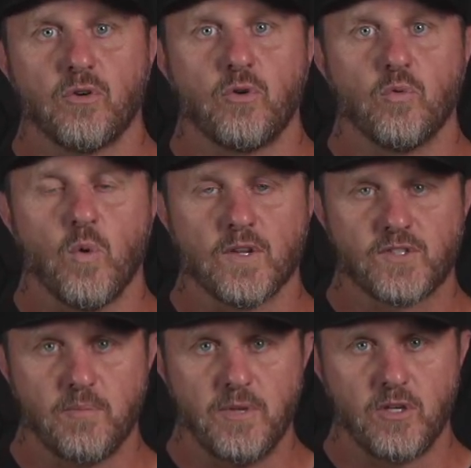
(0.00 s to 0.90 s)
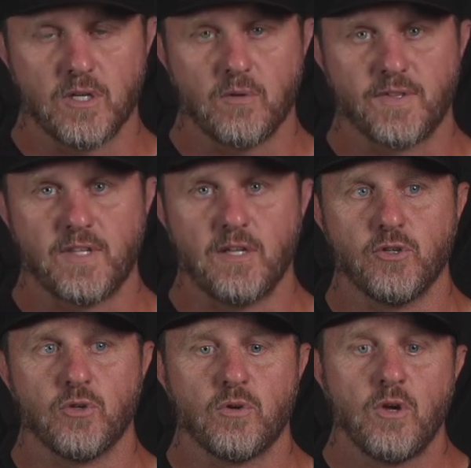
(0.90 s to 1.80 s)
who wants to be good at what they
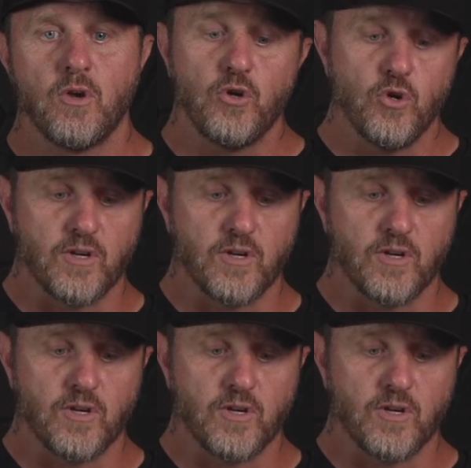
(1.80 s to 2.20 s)
do, who